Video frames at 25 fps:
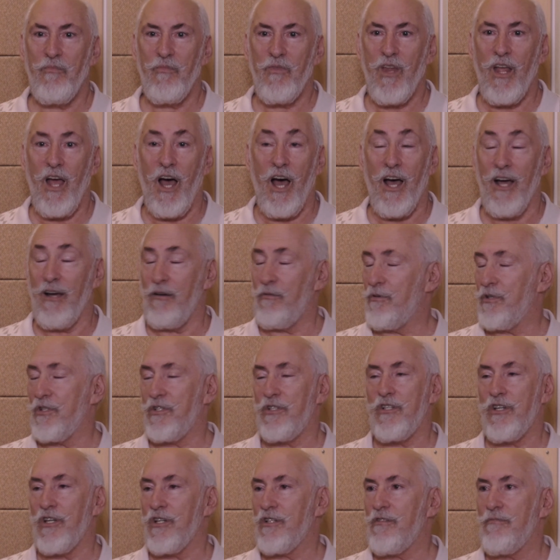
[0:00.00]
It was
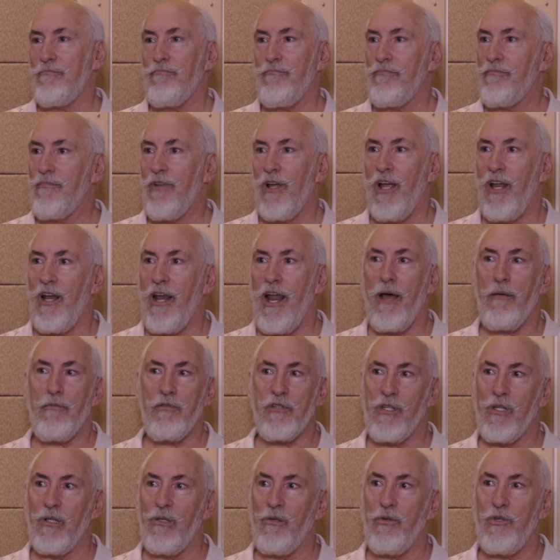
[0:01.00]
just an
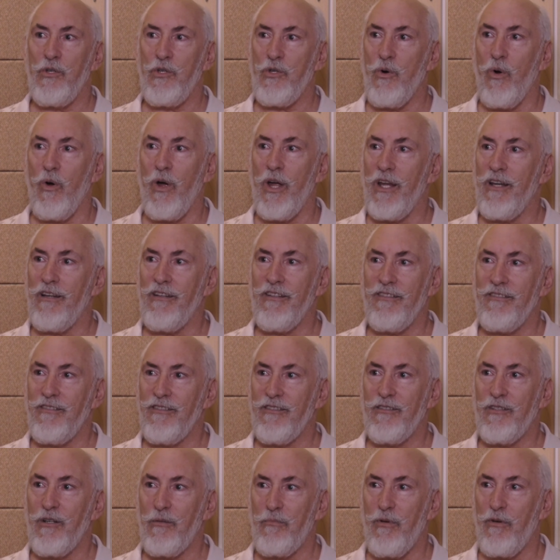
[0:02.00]
absolute joy
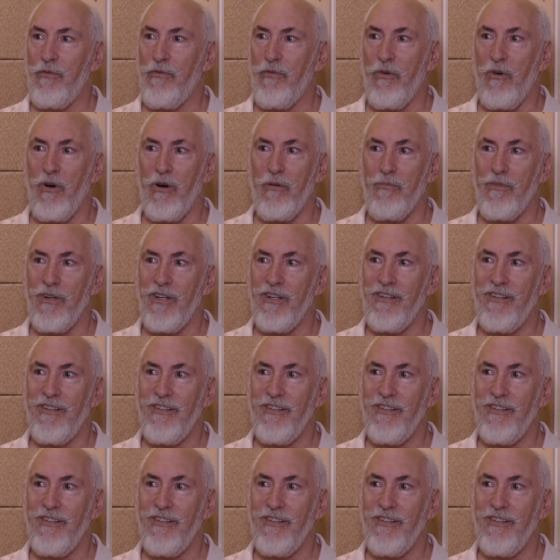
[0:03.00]
to perform.